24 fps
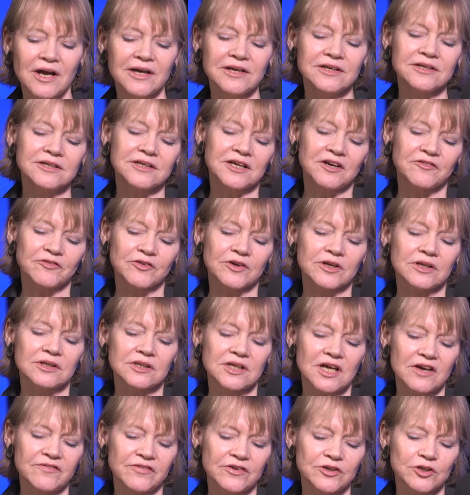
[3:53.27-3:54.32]
behind every
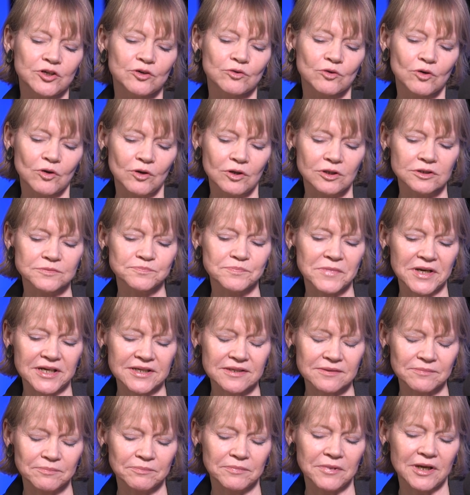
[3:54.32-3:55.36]
11 year old
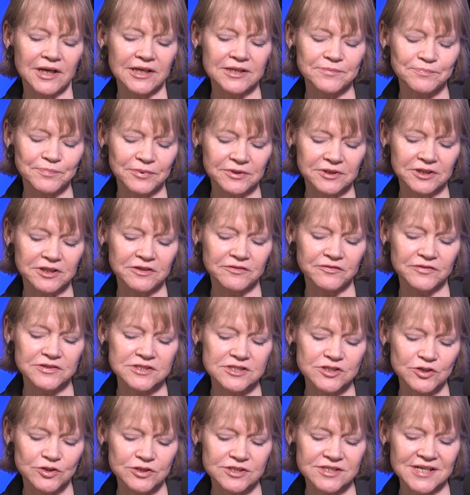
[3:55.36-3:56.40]
my my belief
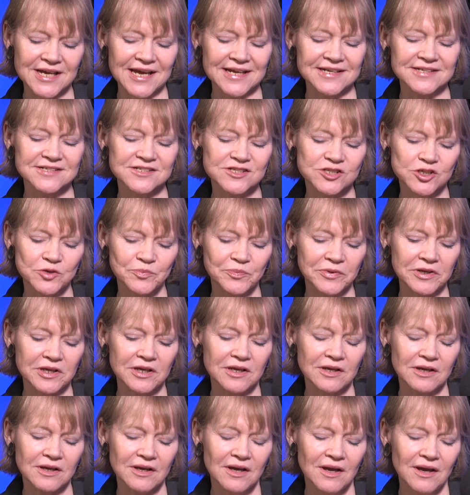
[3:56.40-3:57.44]
is there tends to
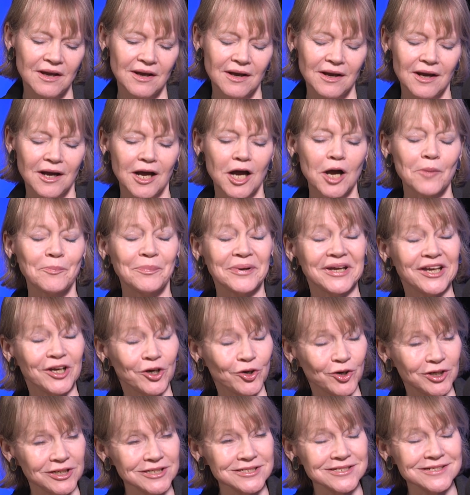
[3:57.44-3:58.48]
be a
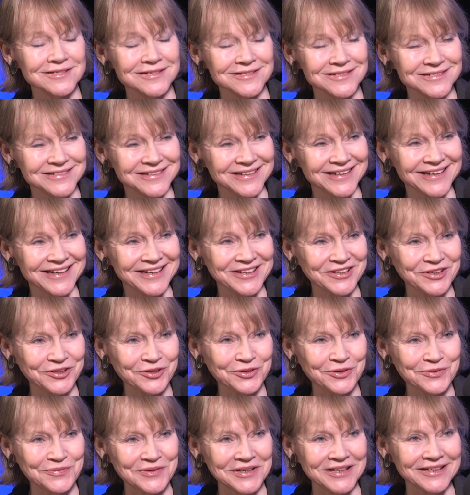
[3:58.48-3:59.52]
parent you
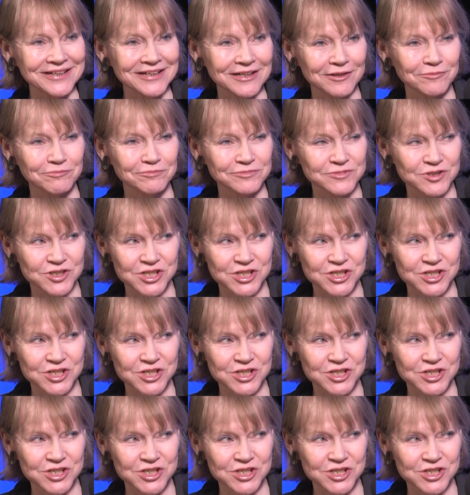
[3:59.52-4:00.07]
know i mean